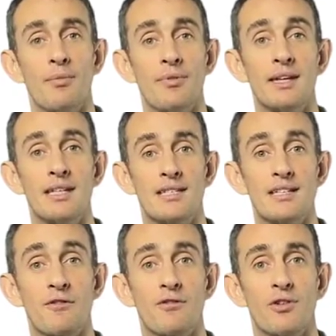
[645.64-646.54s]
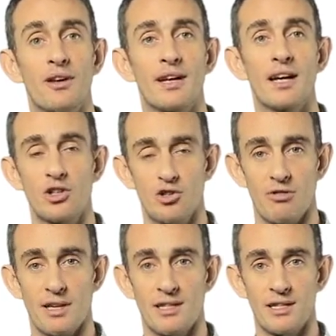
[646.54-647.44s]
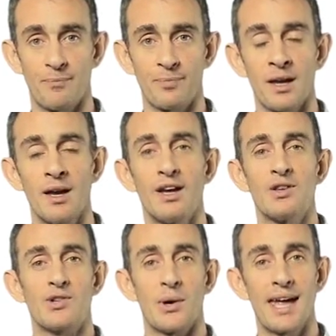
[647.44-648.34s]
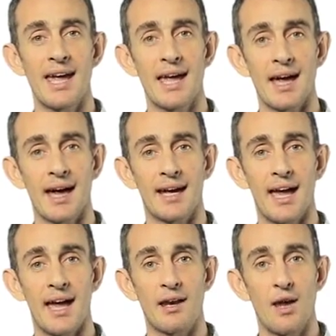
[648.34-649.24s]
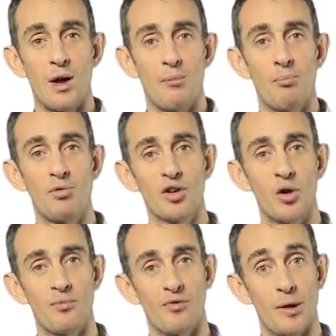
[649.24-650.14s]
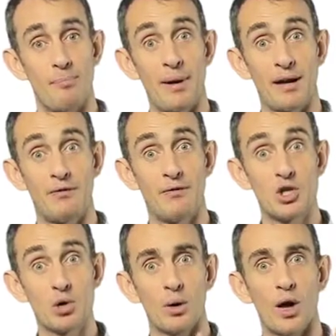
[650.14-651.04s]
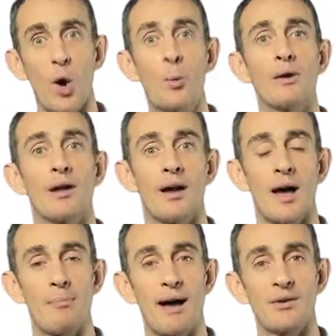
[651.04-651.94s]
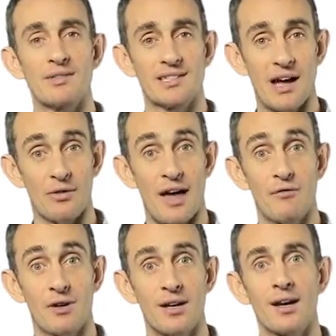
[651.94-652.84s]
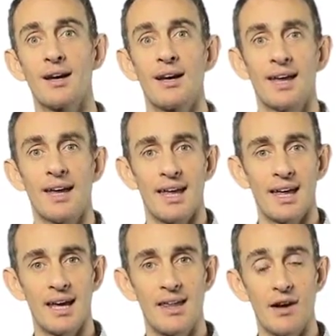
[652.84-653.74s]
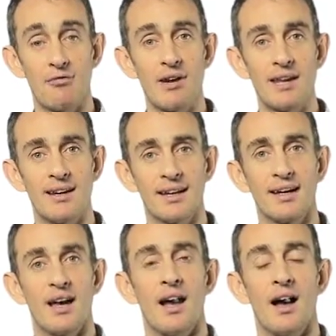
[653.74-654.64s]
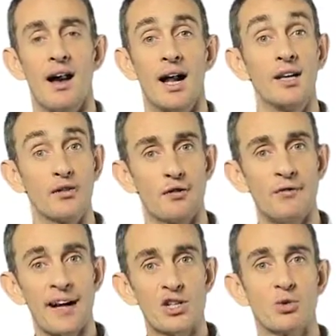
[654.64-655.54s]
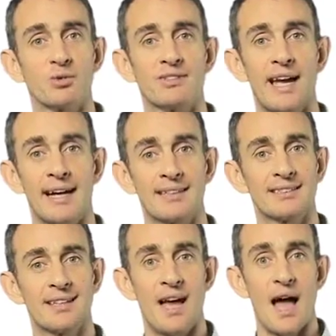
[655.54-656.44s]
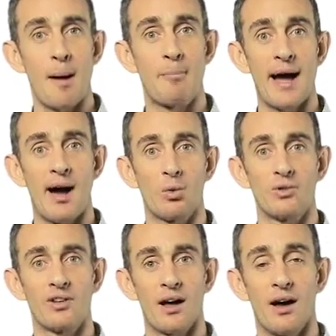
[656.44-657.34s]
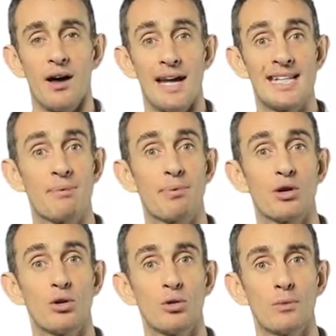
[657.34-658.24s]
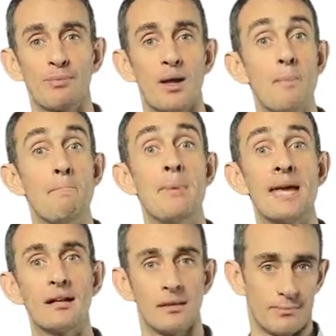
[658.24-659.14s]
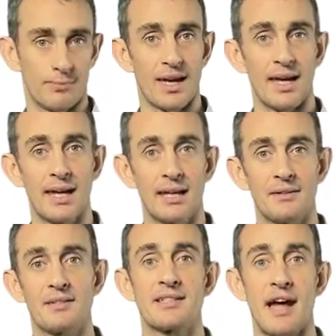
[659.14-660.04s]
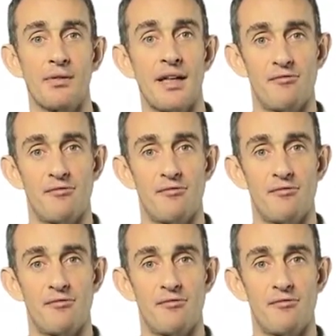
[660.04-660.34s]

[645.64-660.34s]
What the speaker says: these different countries. So here again, moving on from the big visual opener about South Africa, here they're reading a little factual text about a typical meal in South